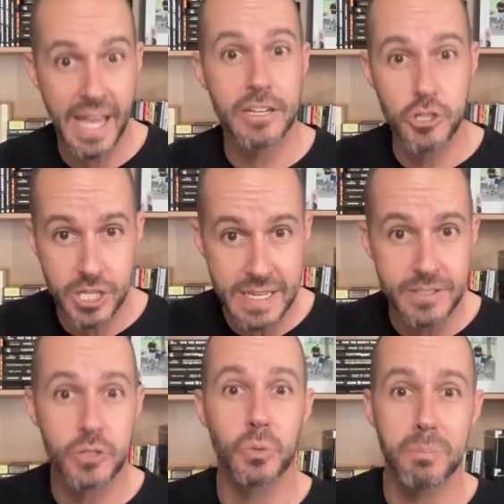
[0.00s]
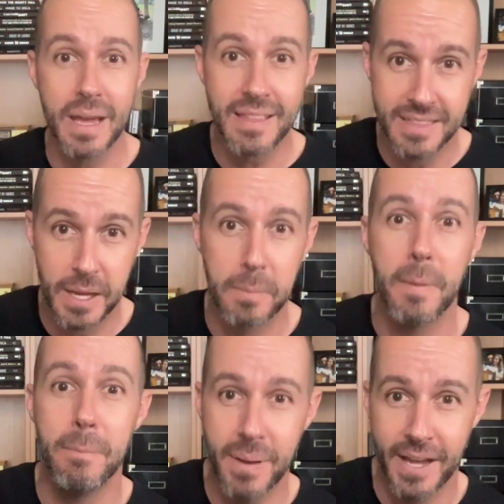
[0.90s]
and Jesus would make
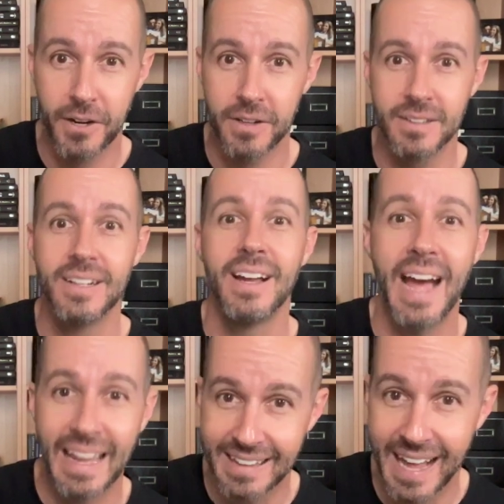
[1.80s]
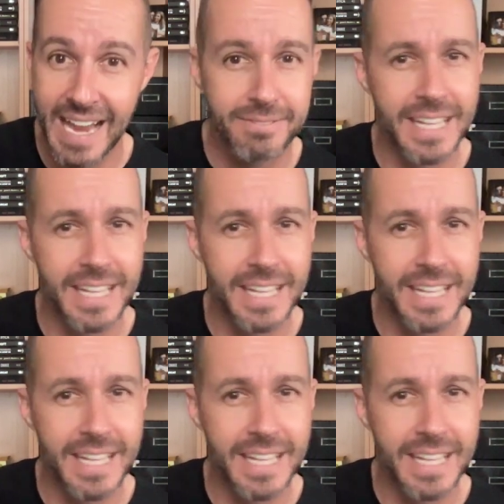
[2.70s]
them better at life.